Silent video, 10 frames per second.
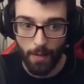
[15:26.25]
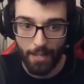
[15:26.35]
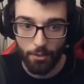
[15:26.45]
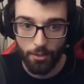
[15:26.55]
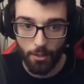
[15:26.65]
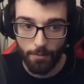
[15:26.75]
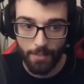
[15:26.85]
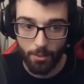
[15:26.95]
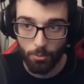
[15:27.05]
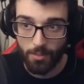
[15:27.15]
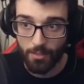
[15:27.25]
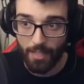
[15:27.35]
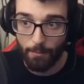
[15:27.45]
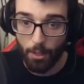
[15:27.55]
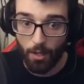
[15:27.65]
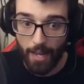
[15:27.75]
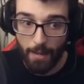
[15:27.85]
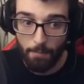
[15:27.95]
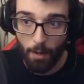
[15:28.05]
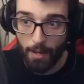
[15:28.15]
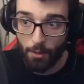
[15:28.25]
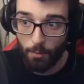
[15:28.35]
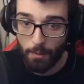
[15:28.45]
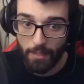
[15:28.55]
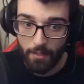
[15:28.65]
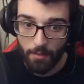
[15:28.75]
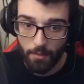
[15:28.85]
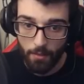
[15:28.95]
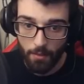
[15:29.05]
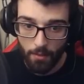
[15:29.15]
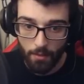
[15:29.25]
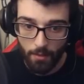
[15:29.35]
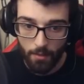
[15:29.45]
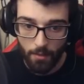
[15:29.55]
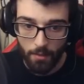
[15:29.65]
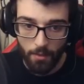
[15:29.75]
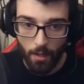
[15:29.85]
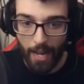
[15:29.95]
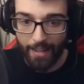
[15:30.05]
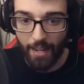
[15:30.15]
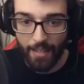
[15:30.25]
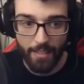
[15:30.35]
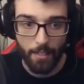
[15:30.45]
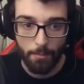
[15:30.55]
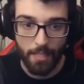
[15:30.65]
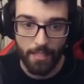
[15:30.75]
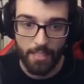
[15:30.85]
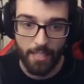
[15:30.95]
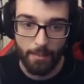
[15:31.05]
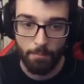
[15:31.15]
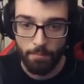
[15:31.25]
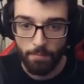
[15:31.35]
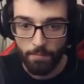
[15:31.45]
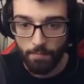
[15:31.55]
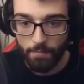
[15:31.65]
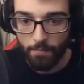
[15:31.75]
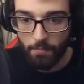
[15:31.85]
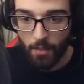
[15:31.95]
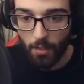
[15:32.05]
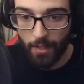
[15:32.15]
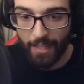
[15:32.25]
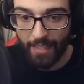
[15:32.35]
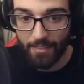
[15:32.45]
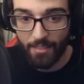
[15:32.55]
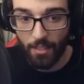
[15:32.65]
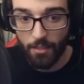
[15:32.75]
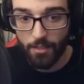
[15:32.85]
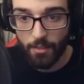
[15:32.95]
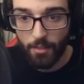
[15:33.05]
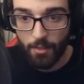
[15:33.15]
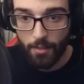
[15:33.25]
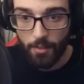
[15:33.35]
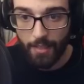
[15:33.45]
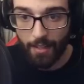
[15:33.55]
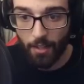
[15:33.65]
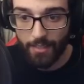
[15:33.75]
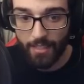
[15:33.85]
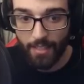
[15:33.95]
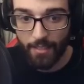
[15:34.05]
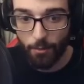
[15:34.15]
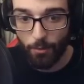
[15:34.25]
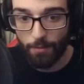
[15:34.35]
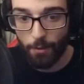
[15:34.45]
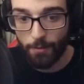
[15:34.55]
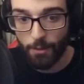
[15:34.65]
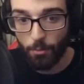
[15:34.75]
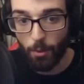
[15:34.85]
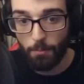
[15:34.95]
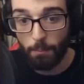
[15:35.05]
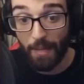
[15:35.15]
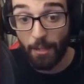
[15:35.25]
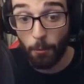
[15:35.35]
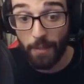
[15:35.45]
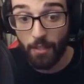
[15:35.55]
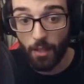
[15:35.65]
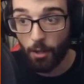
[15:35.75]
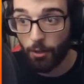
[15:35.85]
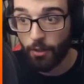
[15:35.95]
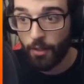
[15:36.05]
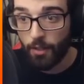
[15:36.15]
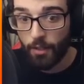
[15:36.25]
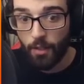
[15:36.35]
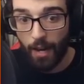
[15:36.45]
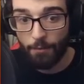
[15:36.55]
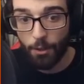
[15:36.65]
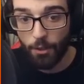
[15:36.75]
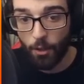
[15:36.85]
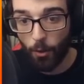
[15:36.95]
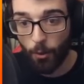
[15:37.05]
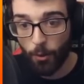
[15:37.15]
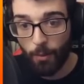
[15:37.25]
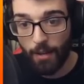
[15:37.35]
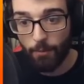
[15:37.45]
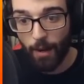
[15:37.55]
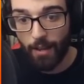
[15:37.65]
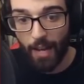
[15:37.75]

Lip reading: I don't know if this was the same guy. It might not be. I can't get up there, damn. Okay, that sucks. That guy's going to get the rev off as well, but he'll be low. I've got to go all the way around.